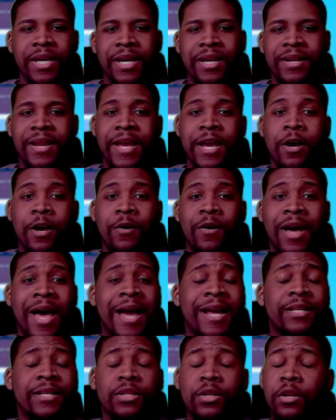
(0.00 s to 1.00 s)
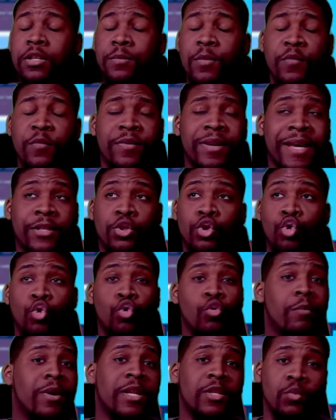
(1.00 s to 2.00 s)
Now, I saw this movie like
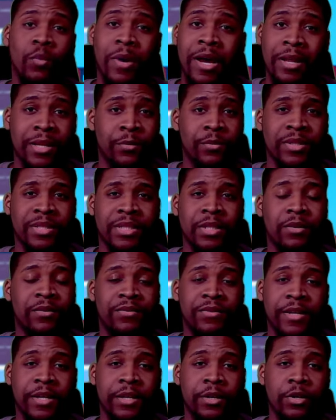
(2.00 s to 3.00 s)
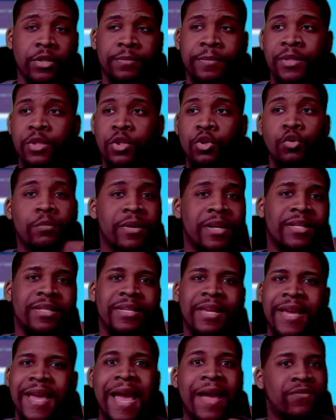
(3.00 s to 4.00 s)
2 months while it was still in theaters, but 2 months
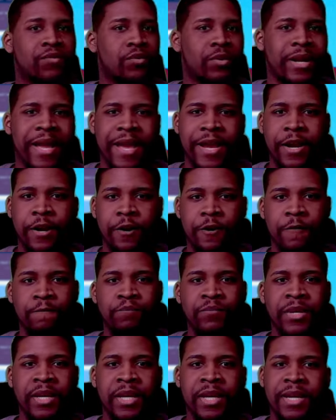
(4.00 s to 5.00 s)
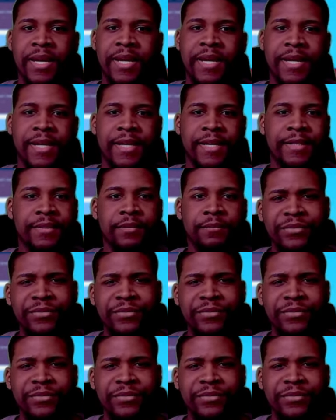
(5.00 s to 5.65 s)
like after it aired. And